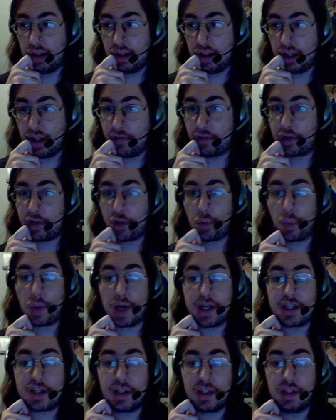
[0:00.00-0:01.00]
And if you're
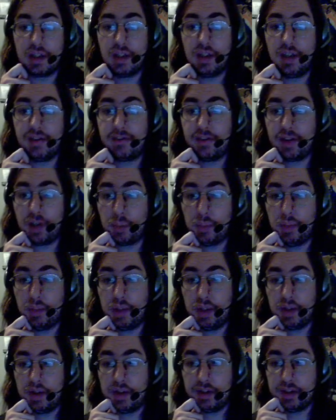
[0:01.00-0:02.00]
watching the film,
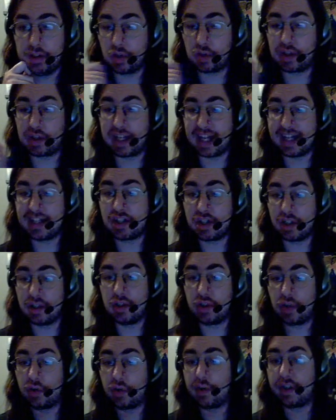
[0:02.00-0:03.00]
you'll catch it
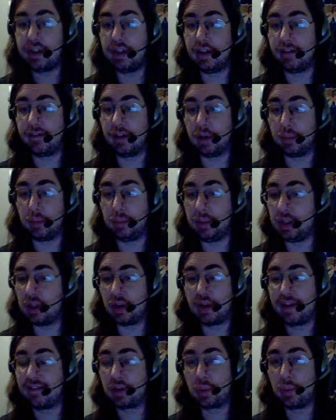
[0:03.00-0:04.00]
during the film. You don't
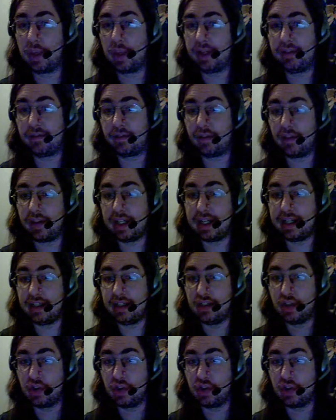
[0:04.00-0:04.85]
have to wait for the end.